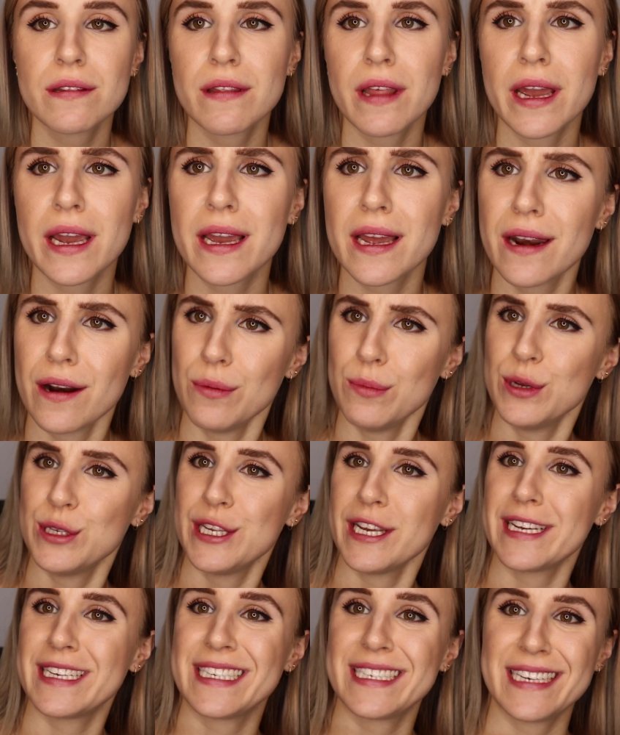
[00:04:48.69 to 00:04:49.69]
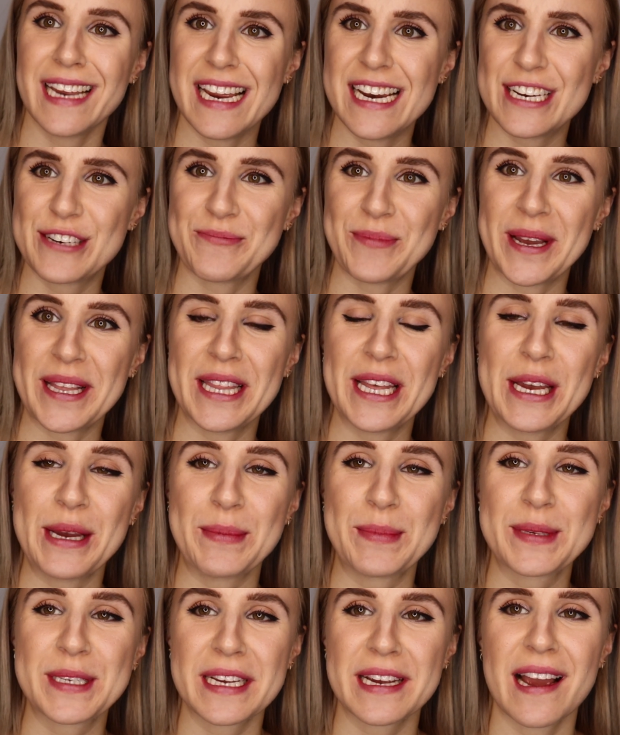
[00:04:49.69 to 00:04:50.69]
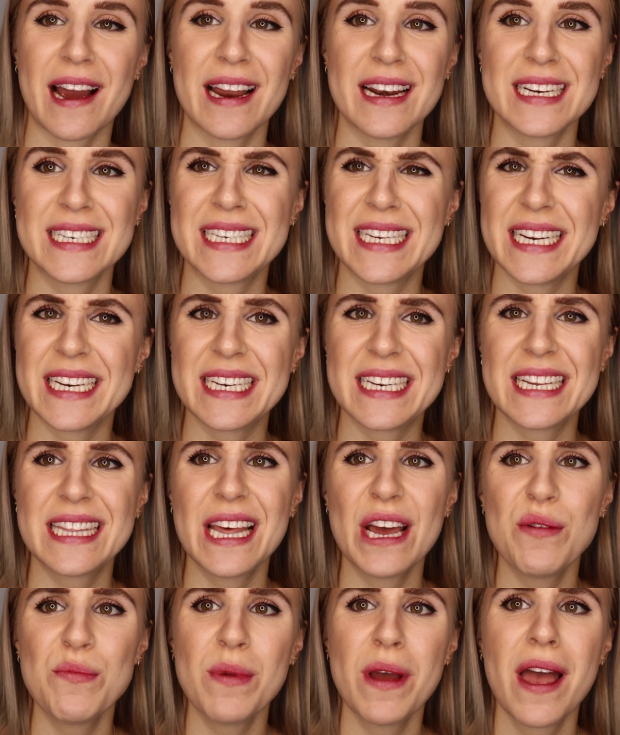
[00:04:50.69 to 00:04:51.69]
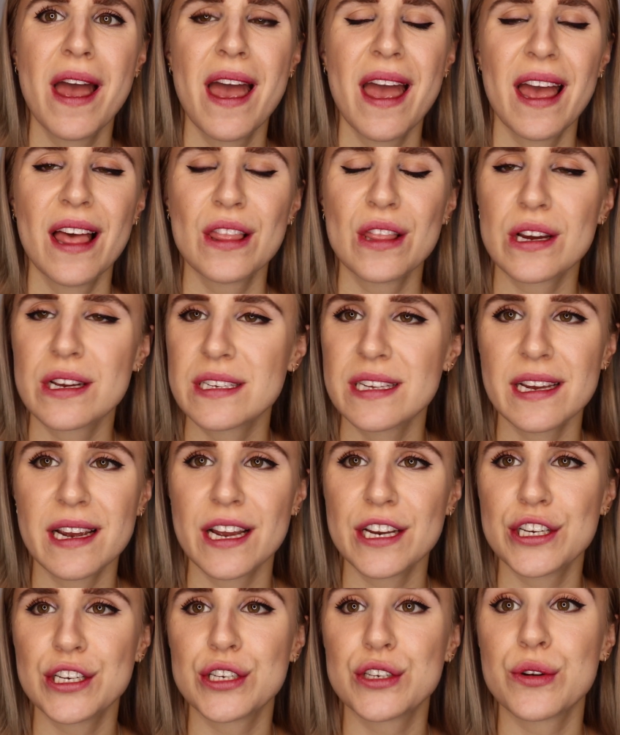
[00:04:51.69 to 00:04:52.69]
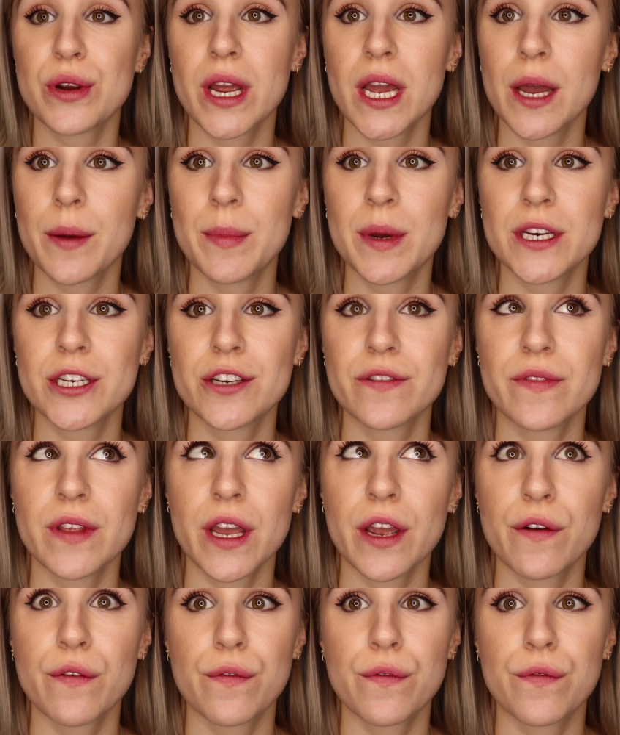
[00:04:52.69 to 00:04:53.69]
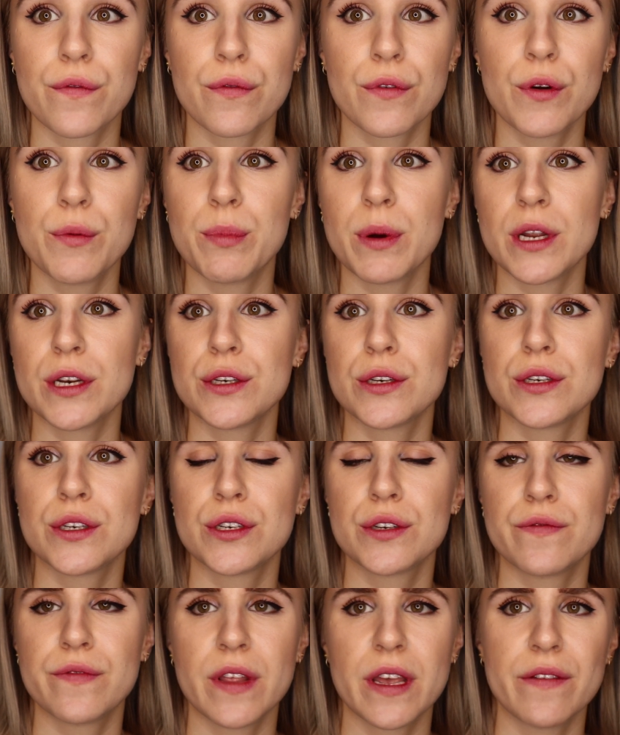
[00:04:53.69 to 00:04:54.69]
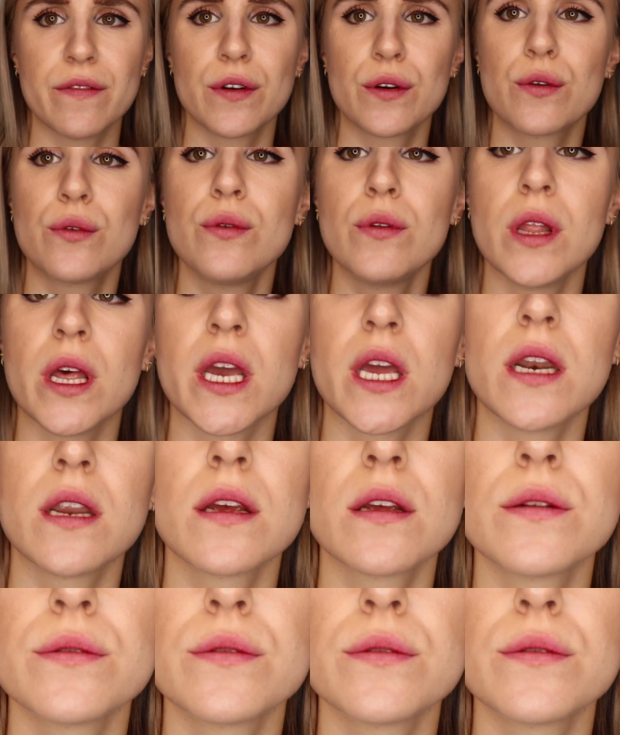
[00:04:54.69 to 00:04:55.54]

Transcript: like, it almost like stained my lips. It kind of tinted them. Looks like I just drank a bunch of like fruit punch flavored Kool-Aid.